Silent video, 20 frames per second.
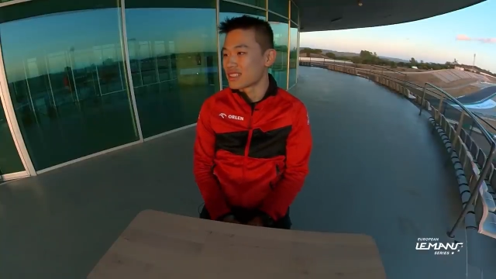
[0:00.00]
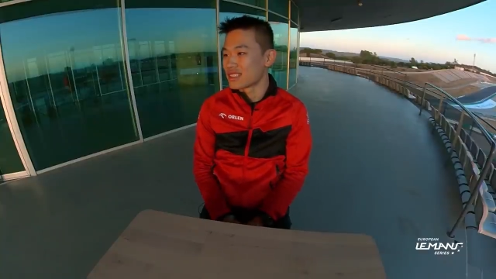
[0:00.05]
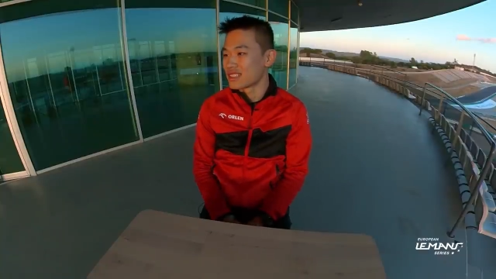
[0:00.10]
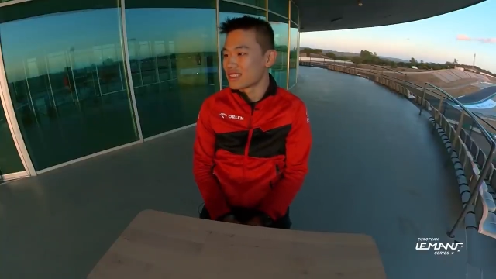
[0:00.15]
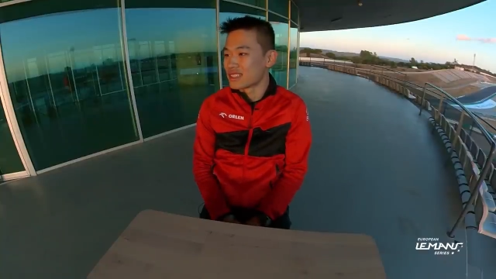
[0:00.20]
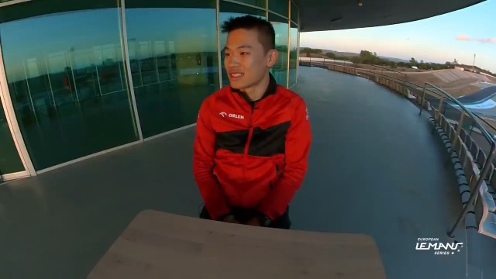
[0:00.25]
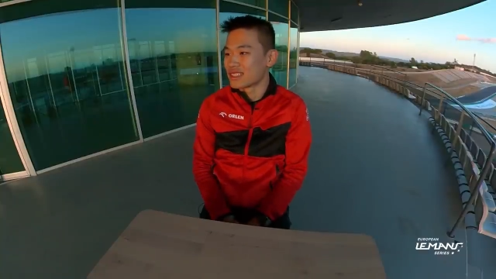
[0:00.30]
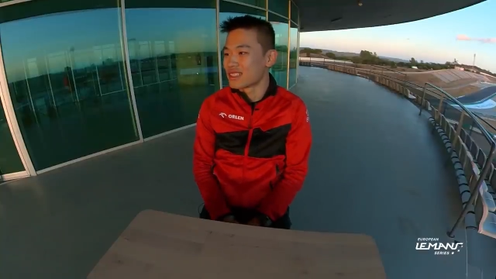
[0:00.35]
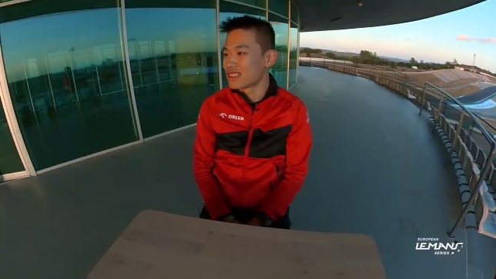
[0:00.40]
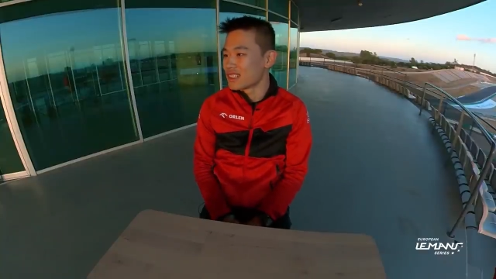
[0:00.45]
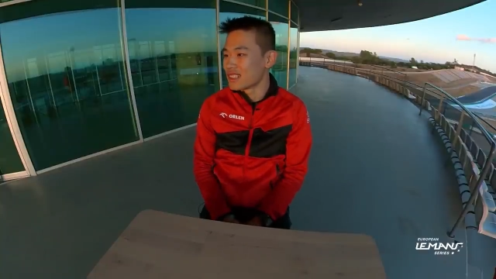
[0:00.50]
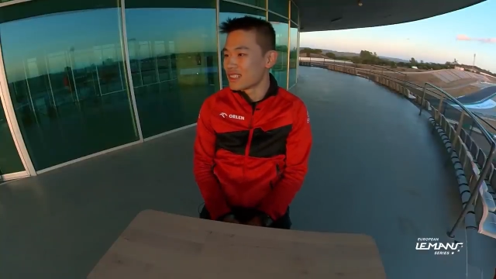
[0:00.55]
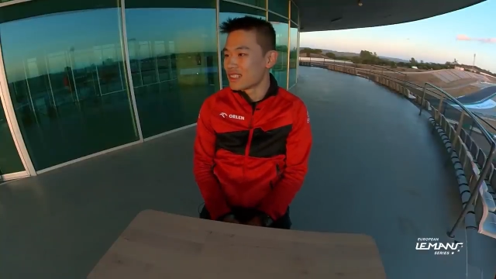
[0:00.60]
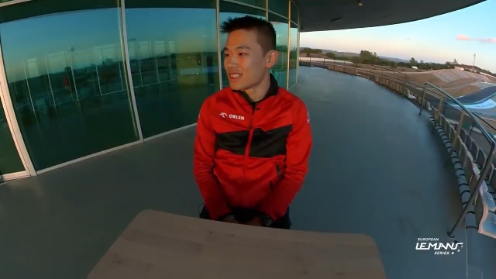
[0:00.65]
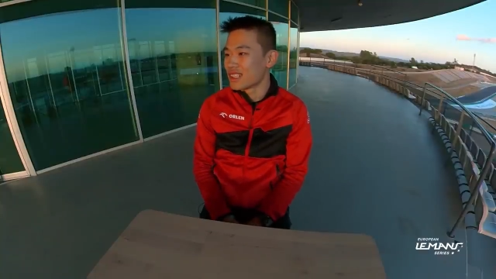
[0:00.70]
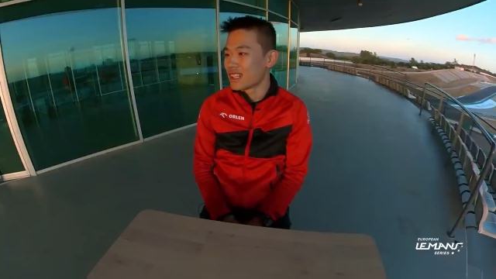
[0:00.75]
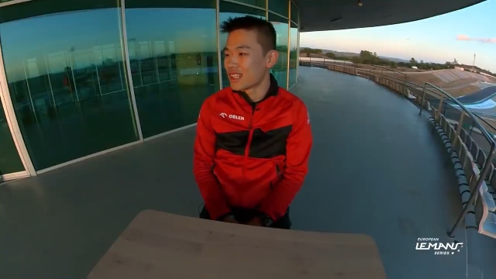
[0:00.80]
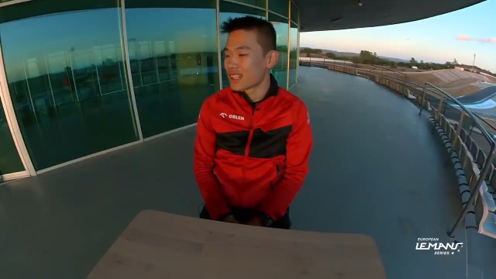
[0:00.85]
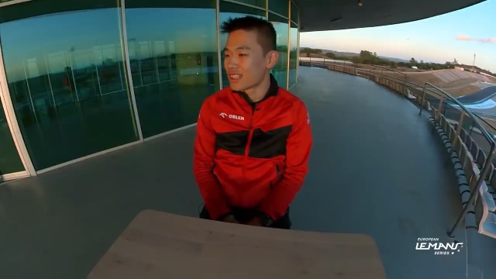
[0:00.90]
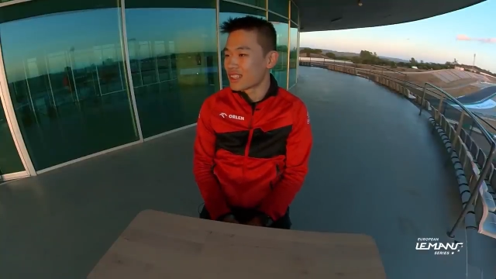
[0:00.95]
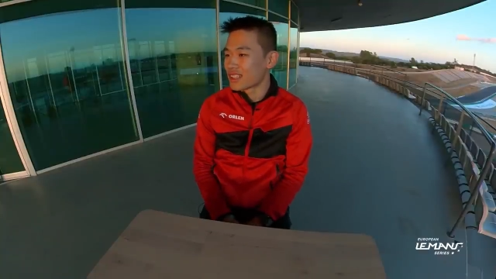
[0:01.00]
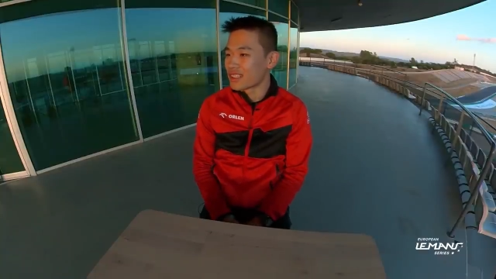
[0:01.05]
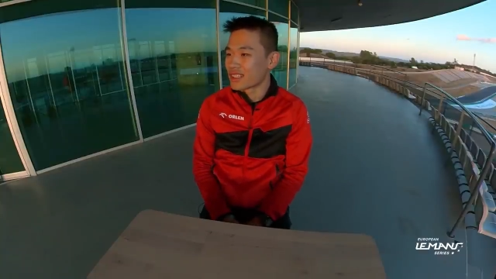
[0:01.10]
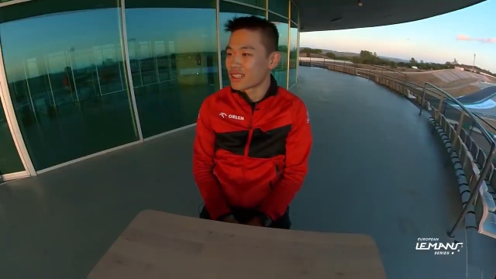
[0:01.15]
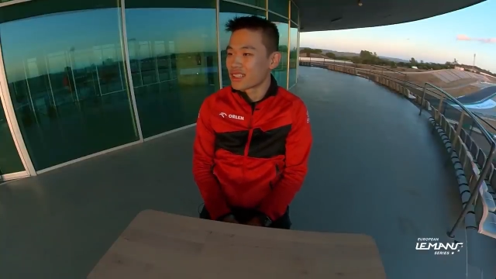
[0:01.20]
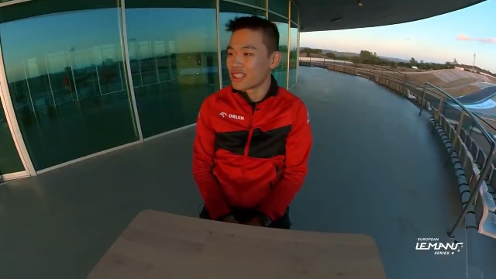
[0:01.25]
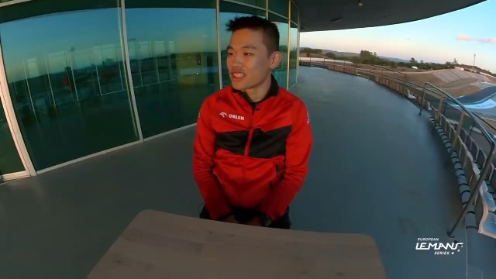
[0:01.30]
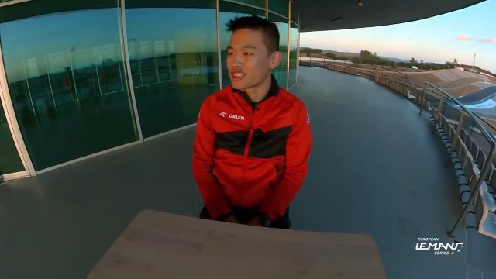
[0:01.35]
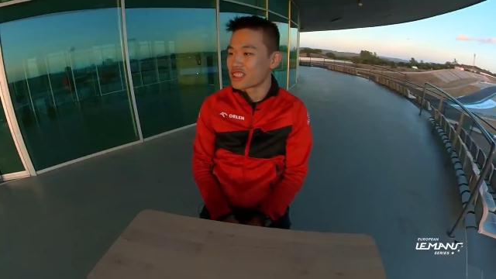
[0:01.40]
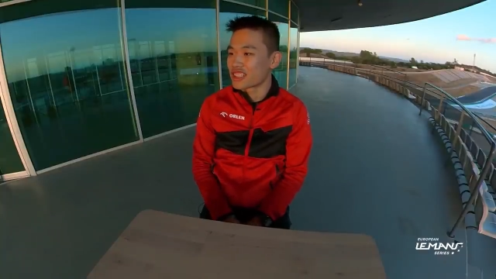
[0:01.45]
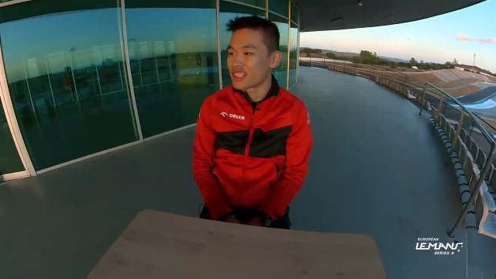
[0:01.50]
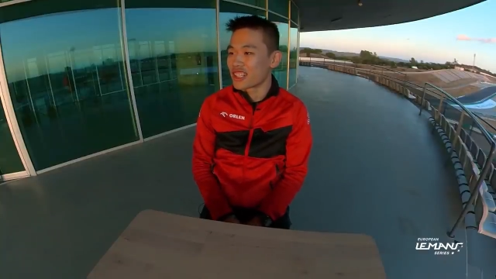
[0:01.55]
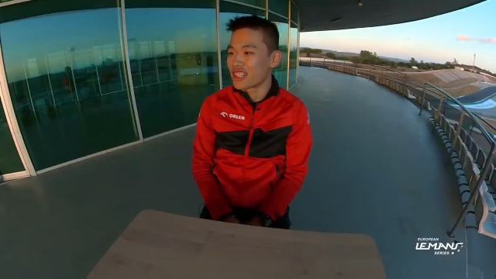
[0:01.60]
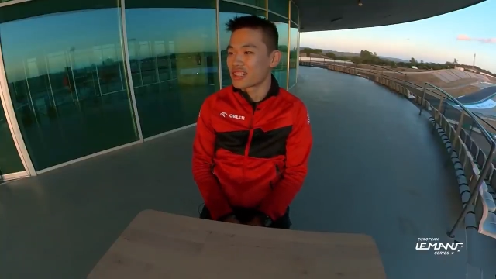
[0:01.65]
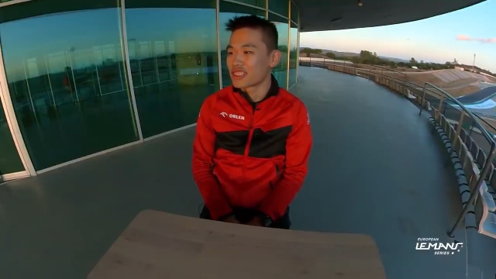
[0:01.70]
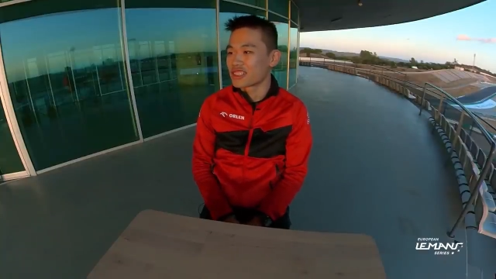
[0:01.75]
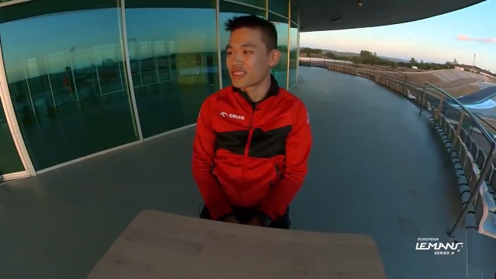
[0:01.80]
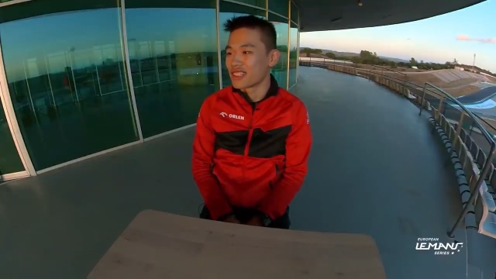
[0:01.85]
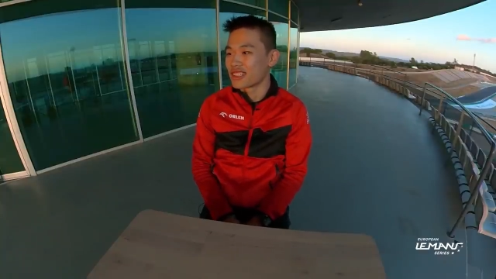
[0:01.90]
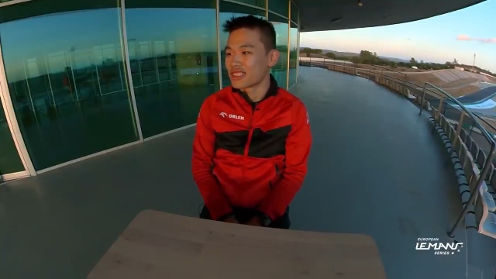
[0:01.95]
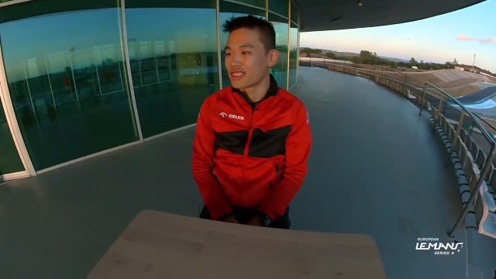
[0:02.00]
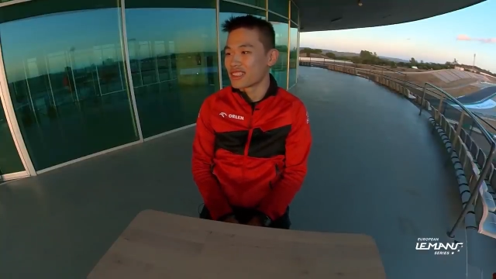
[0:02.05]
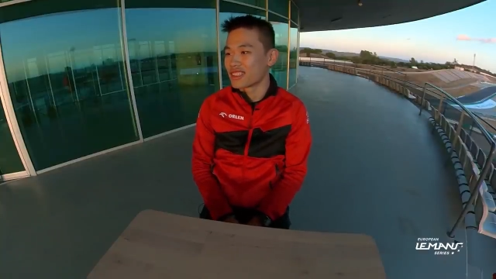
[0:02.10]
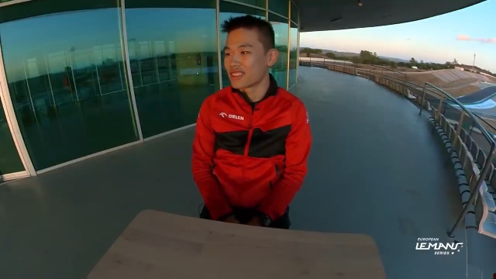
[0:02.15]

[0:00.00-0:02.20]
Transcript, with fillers: and yeah, clinch the title at